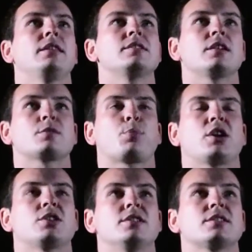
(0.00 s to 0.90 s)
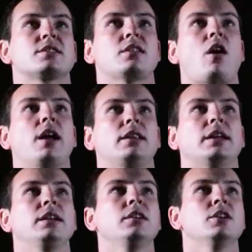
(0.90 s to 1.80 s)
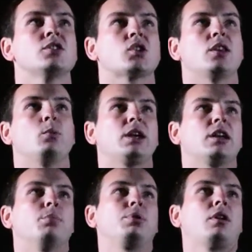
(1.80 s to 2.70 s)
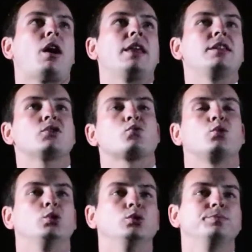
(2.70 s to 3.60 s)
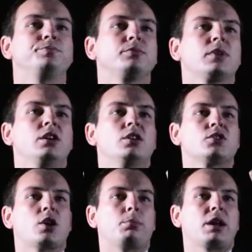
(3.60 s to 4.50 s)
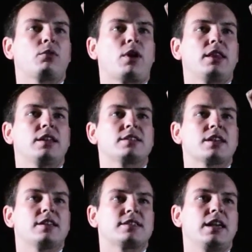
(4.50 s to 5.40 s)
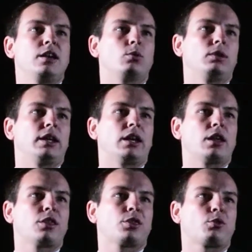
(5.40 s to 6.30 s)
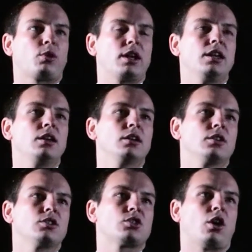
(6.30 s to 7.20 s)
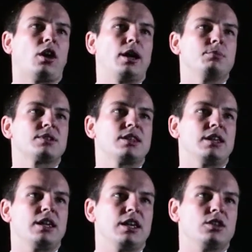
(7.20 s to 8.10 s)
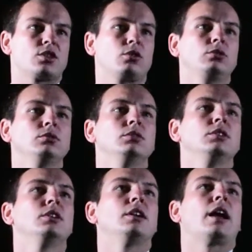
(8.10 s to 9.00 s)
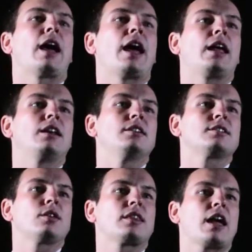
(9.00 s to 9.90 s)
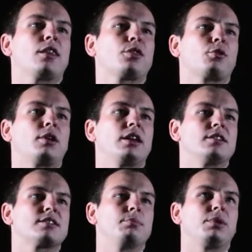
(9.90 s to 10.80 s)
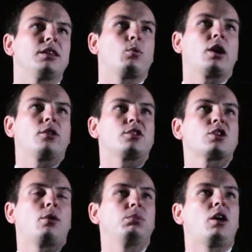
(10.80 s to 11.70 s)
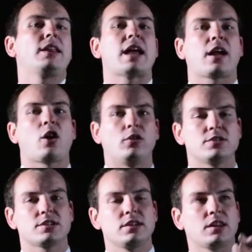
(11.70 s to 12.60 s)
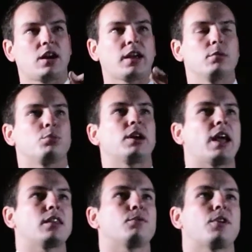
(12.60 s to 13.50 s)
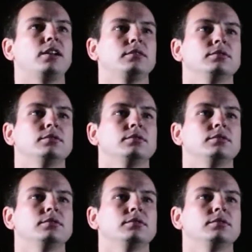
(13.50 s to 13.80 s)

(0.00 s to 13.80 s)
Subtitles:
this expression slightly so that we can apply this rule. So I'm going to write this as equaling 3 times the integral. And that 3 is simply the one on the top line, that constant that I can bring out the front.